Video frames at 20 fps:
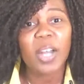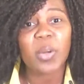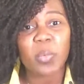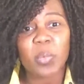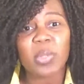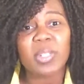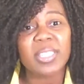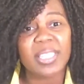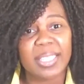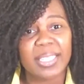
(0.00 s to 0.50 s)

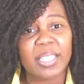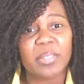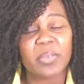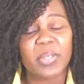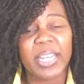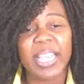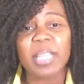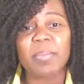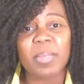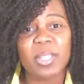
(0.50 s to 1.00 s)
God will
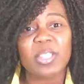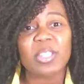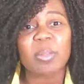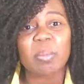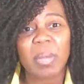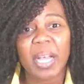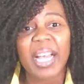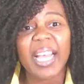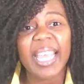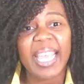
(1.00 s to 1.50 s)
deliver him
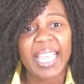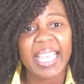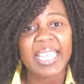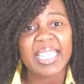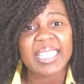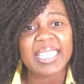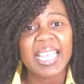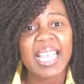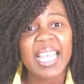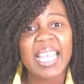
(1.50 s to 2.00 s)
into my
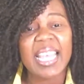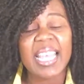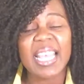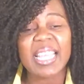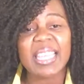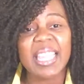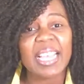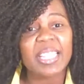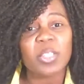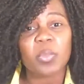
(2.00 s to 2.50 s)
hands.
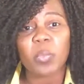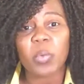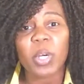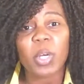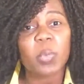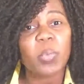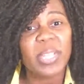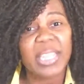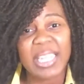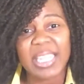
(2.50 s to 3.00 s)
And
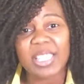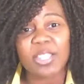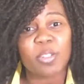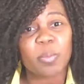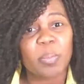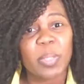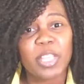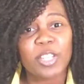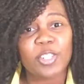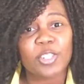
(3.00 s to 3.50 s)
that's where we
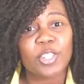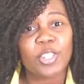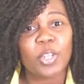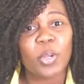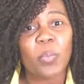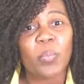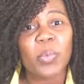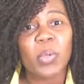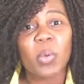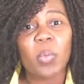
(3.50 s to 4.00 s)
need to be
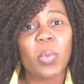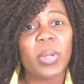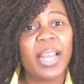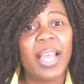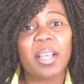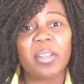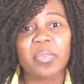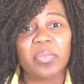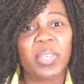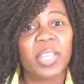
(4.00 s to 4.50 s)
too.
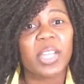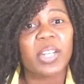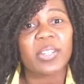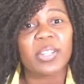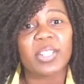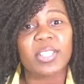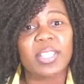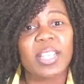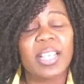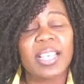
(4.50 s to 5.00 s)
When our
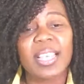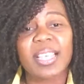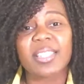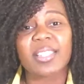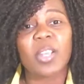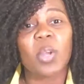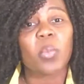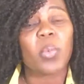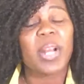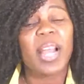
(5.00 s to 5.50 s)
fear
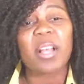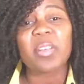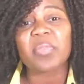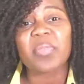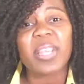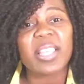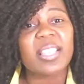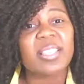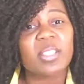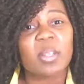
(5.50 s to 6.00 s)
when
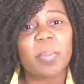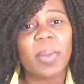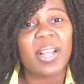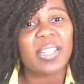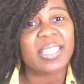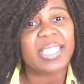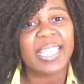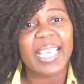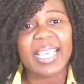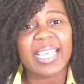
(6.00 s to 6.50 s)
our faith is
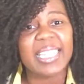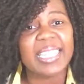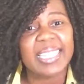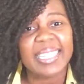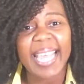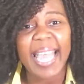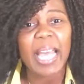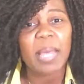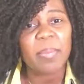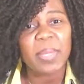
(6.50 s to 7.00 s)
about to
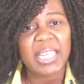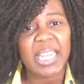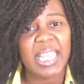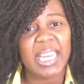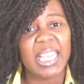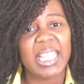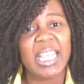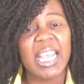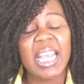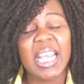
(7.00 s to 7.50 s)
get
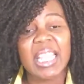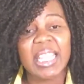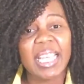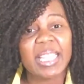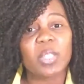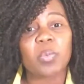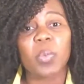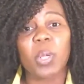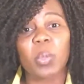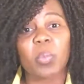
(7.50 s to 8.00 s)
contaminated,
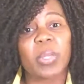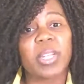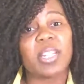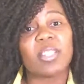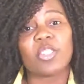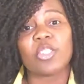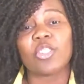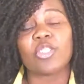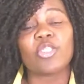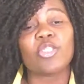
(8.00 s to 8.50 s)
that's
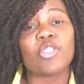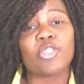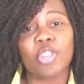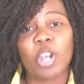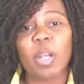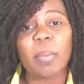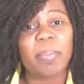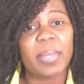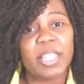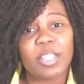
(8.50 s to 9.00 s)
when we need to
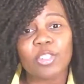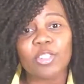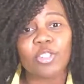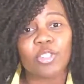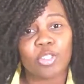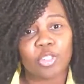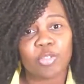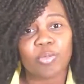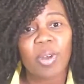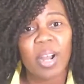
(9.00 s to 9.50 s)
just jump
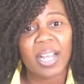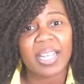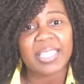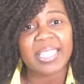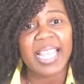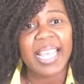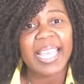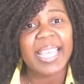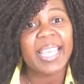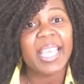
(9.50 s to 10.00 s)
into
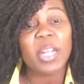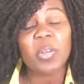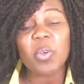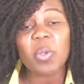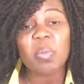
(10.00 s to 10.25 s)
trust